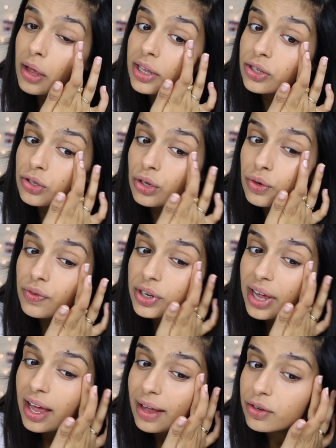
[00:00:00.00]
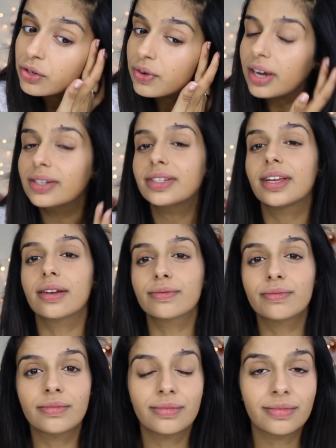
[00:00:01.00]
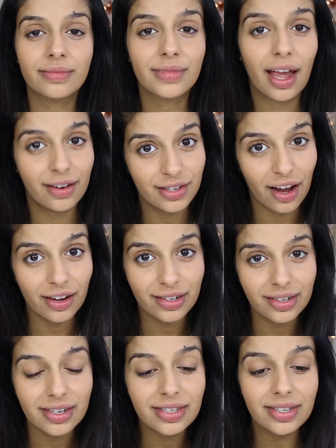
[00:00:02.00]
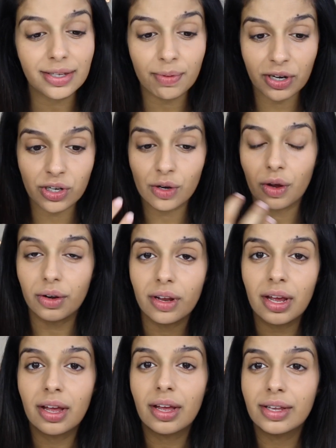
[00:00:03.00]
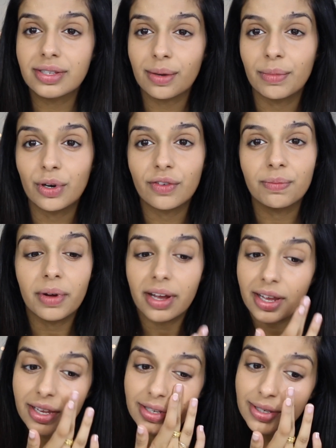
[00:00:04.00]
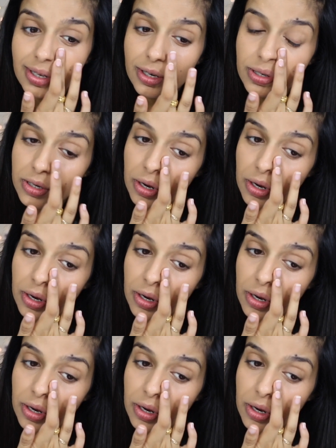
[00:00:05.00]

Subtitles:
is good for counteracting darkness, especially on someone of my skin